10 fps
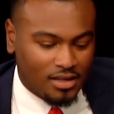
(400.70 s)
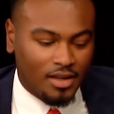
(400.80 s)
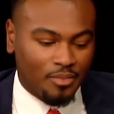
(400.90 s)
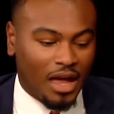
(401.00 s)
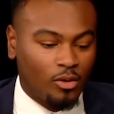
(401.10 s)

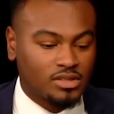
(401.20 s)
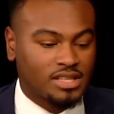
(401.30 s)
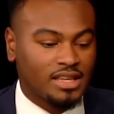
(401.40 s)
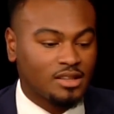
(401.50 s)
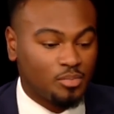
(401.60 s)
I would
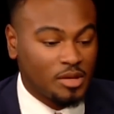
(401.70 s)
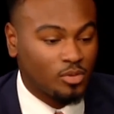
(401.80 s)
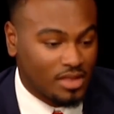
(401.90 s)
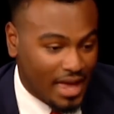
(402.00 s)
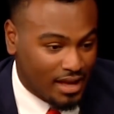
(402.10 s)
say the
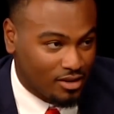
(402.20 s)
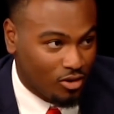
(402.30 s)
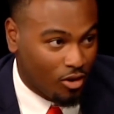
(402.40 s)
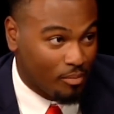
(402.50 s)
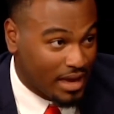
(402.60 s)
people that
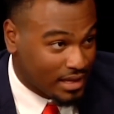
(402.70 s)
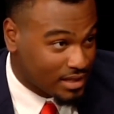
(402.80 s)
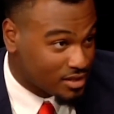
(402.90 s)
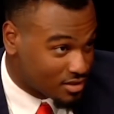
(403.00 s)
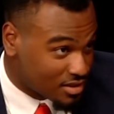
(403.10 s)
are
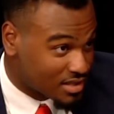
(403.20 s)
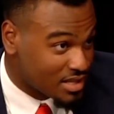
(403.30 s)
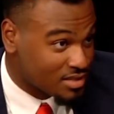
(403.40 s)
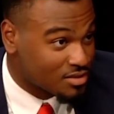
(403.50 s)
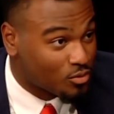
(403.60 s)
making these
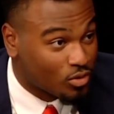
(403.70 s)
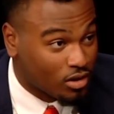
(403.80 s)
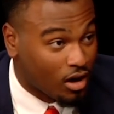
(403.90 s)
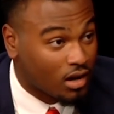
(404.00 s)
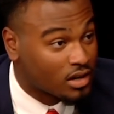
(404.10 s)
decisions
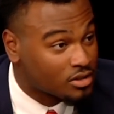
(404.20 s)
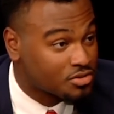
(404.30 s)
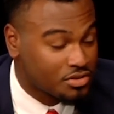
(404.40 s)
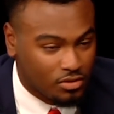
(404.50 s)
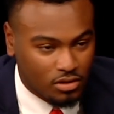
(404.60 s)
for our
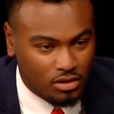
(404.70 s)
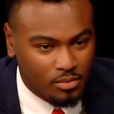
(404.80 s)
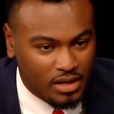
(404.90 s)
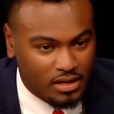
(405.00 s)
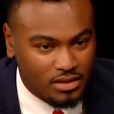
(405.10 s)
country or
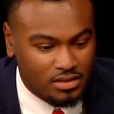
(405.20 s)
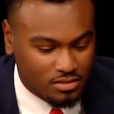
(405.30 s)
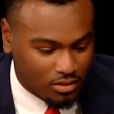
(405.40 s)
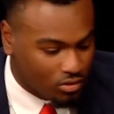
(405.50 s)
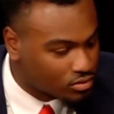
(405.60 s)
making
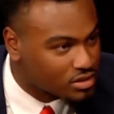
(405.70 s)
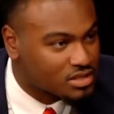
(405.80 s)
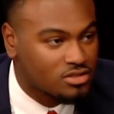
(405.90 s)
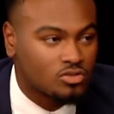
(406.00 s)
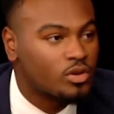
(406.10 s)
these local
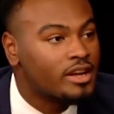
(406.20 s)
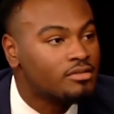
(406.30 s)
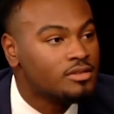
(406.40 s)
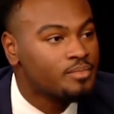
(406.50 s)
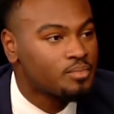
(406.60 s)
decisions,
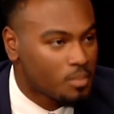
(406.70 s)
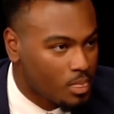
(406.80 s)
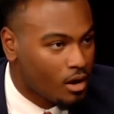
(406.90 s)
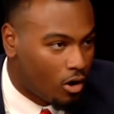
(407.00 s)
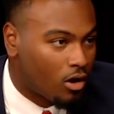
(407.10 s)
whatever,
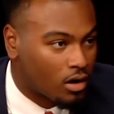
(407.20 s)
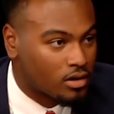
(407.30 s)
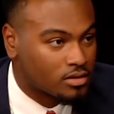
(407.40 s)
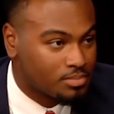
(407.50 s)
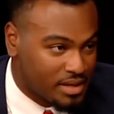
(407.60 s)

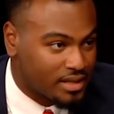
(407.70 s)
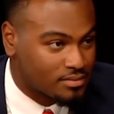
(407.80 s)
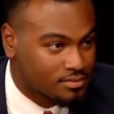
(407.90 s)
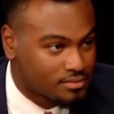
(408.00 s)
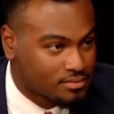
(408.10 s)
are men.